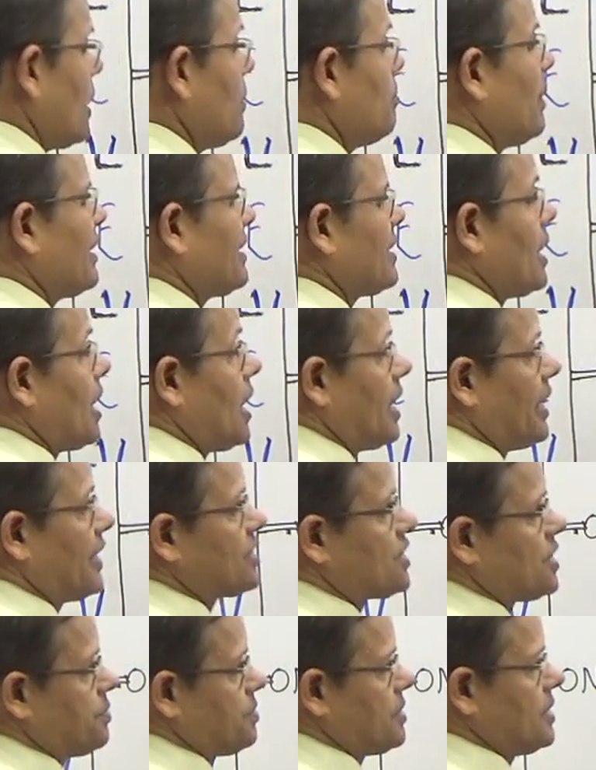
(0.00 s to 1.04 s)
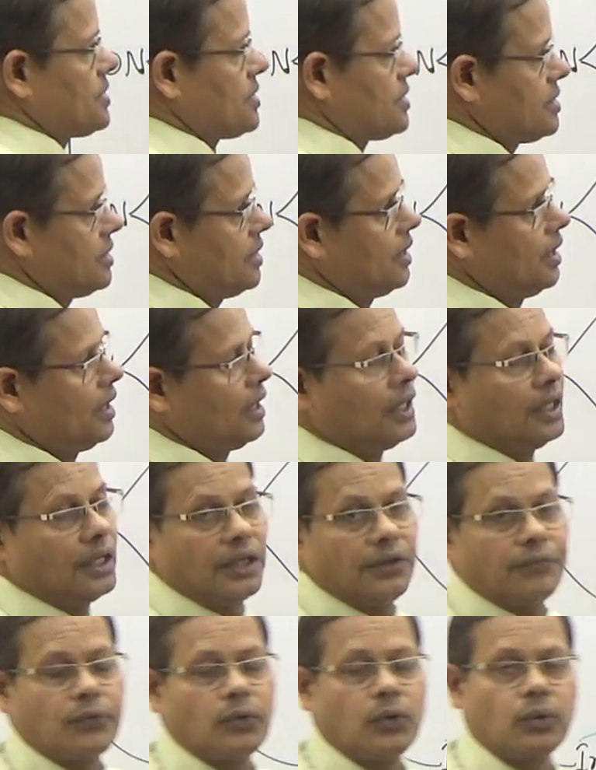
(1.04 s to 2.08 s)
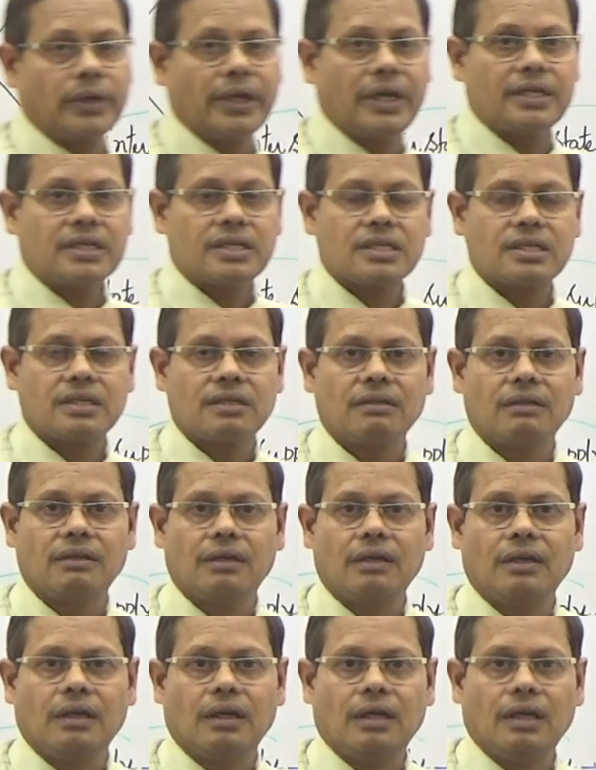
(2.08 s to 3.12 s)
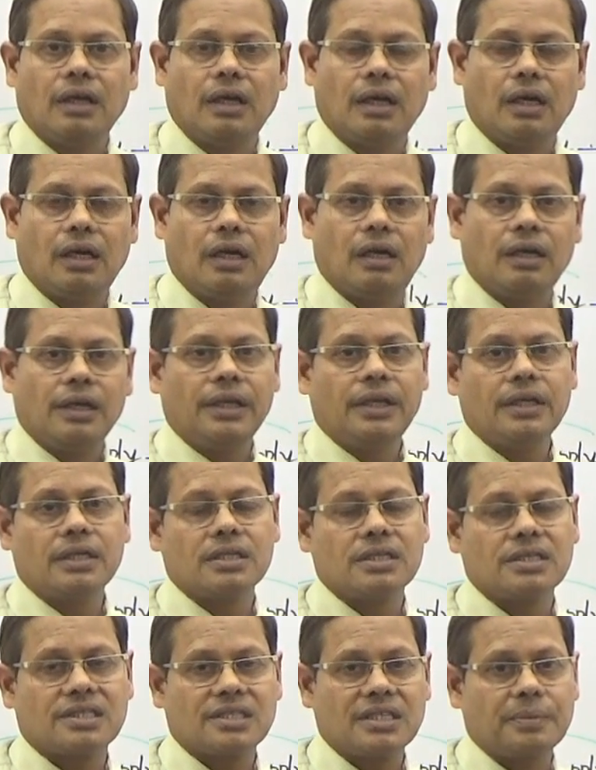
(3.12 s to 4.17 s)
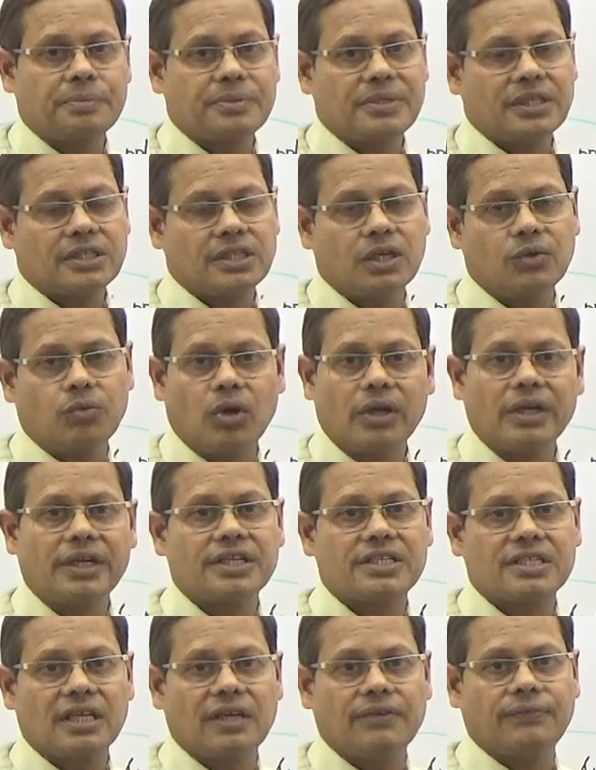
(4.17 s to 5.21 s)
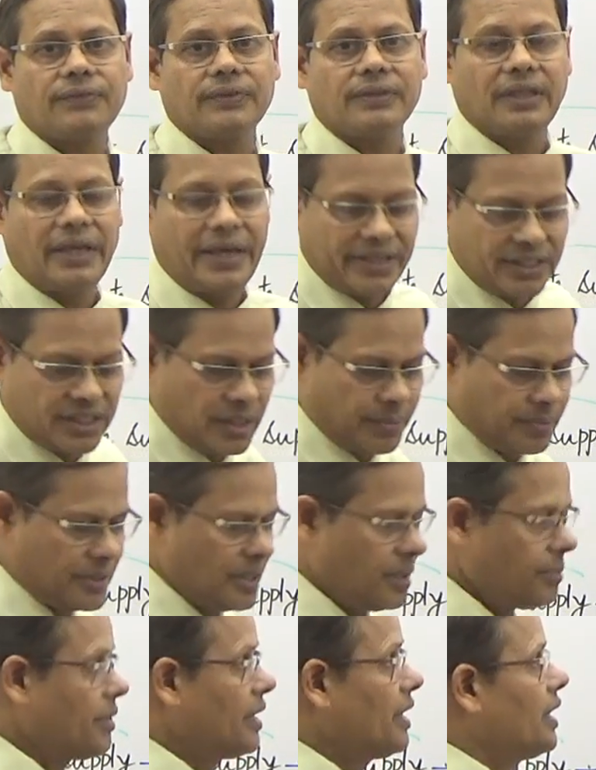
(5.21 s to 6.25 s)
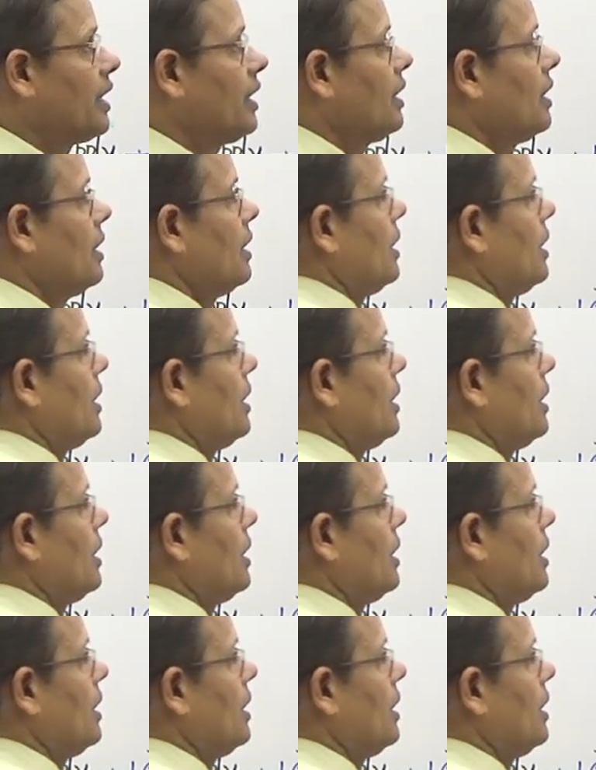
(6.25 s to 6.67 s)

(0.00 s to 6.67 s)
but there are exceptions. If you look at in subsection 1 itself, the exception being